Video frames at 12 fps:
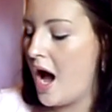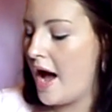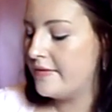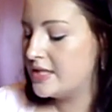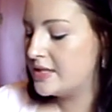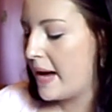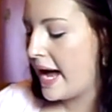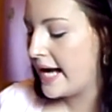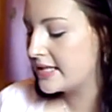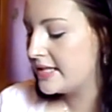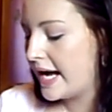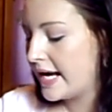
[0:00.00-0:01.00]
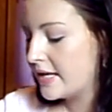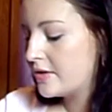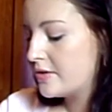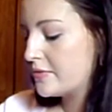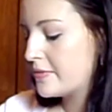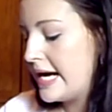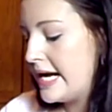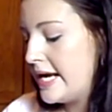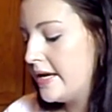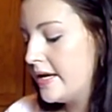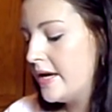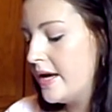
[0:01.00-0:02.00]
I've just packed like
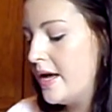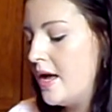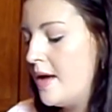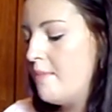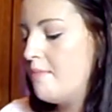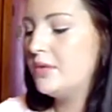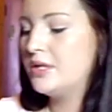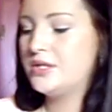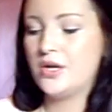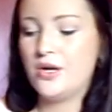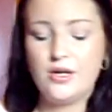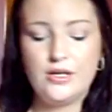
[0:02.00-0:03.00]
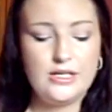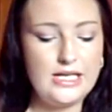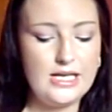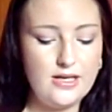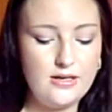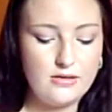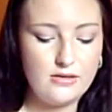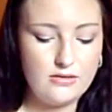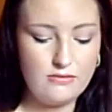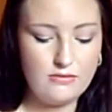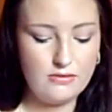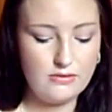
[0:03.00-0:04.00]
three maternity
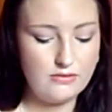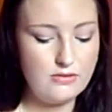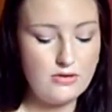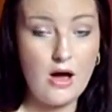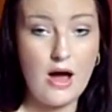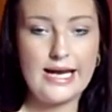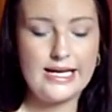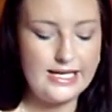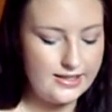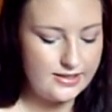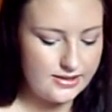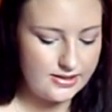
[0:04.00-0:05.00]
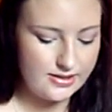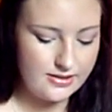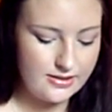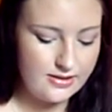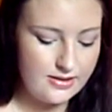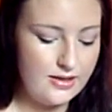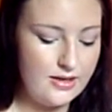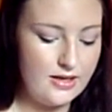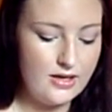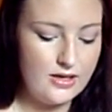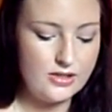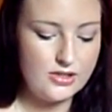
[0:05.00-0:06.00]
nighties
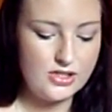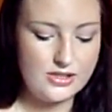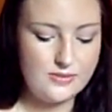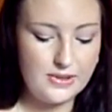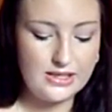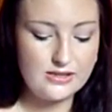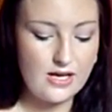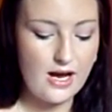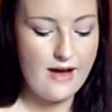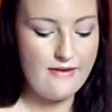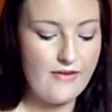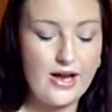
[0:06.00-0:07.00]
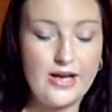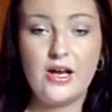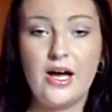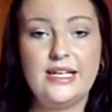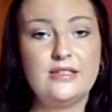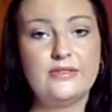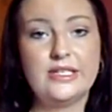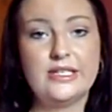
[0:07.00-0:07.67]
just because I find nighties